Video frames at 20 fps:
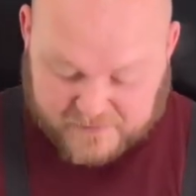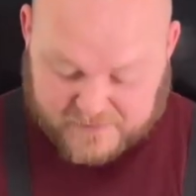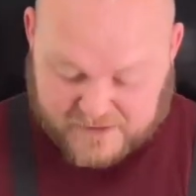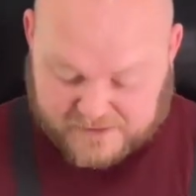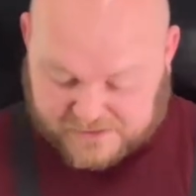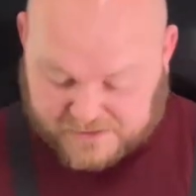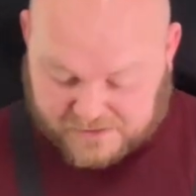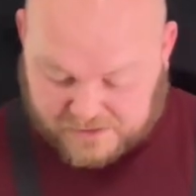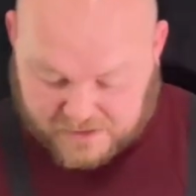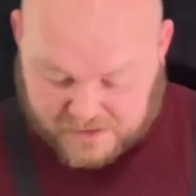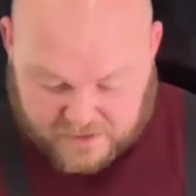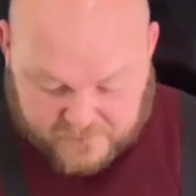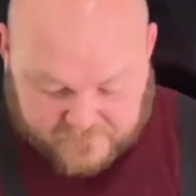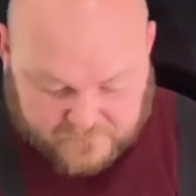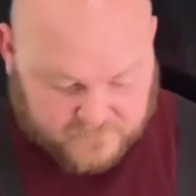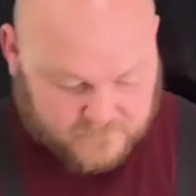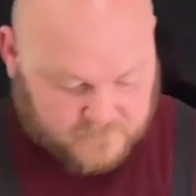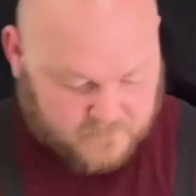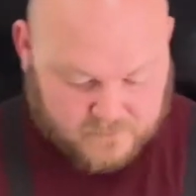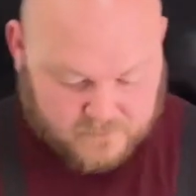that's good enough.
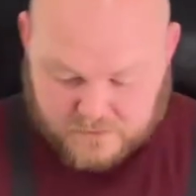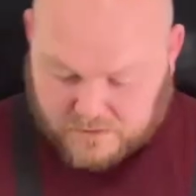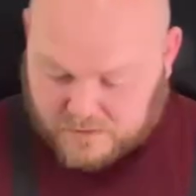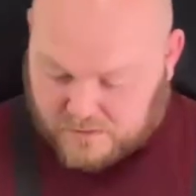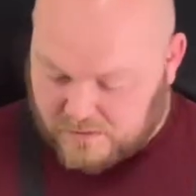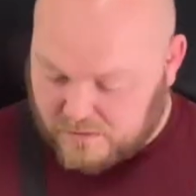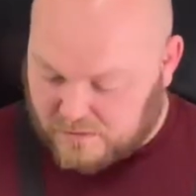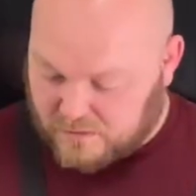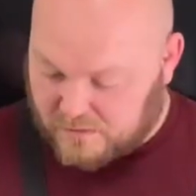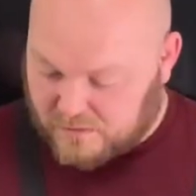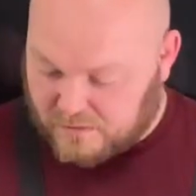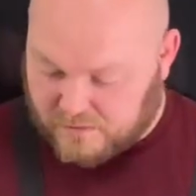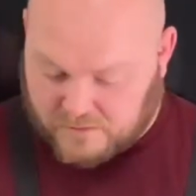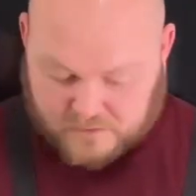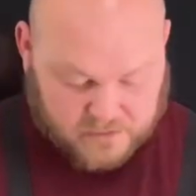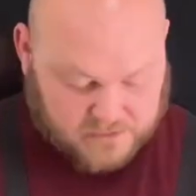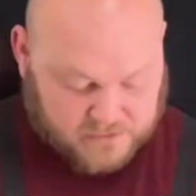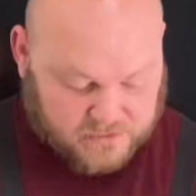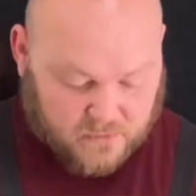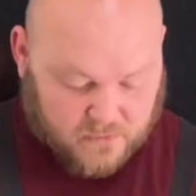
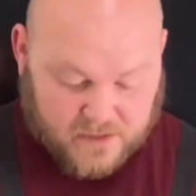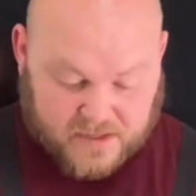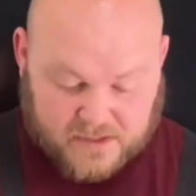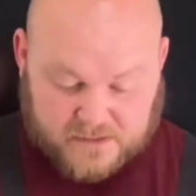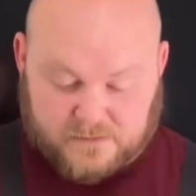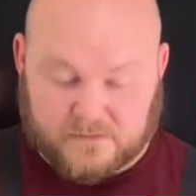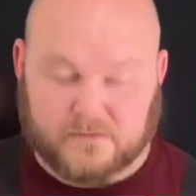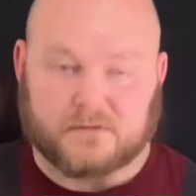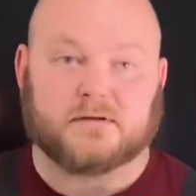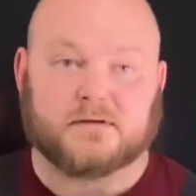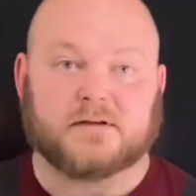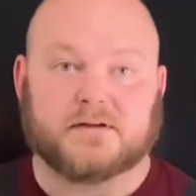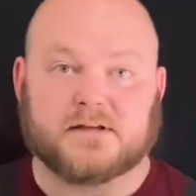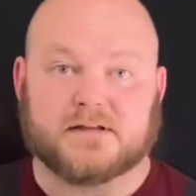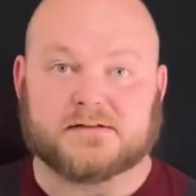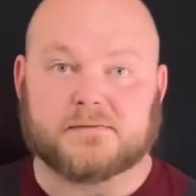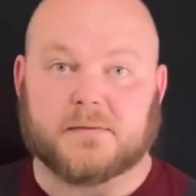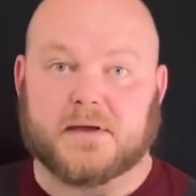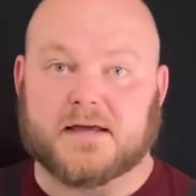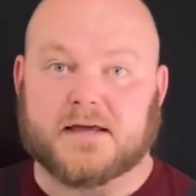Let's go ahead and get
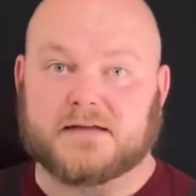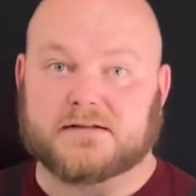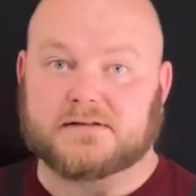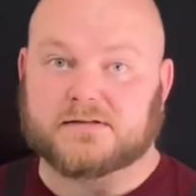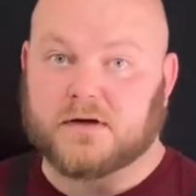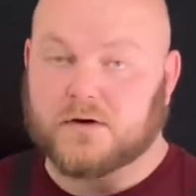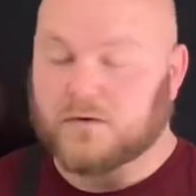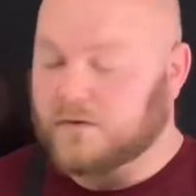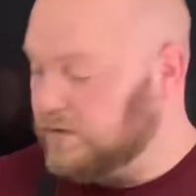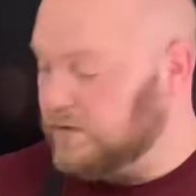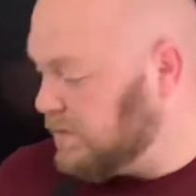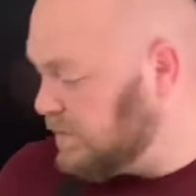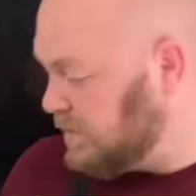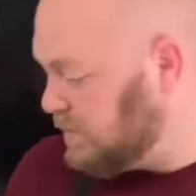some eggs going.